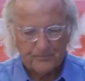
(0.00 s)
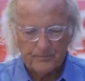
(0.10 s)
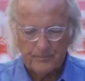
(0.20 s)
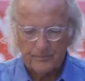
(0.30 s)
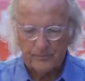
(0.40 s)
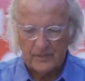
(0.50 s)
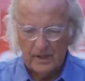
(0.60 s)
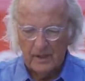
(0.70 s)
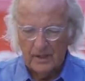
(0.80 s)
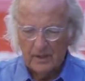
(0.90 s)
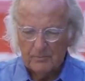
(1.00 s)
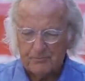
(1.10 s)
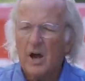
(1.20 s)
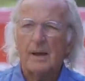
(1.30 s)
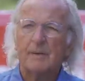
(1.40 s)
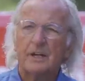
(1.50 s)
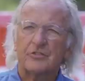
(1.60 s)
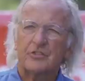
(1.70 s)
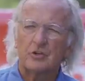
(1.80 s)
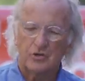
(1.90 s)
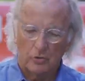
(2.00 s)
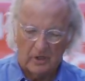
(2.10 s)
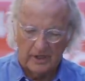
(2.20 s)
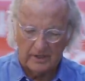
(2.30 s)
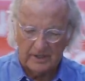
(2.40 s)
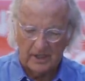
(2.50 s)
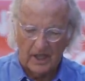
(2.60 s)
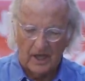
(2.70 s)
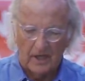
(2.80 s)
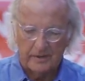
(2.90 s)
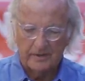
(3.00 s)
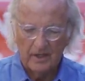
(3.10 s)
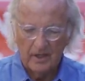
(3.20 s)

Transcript: him. Prime Minister Julia Gillard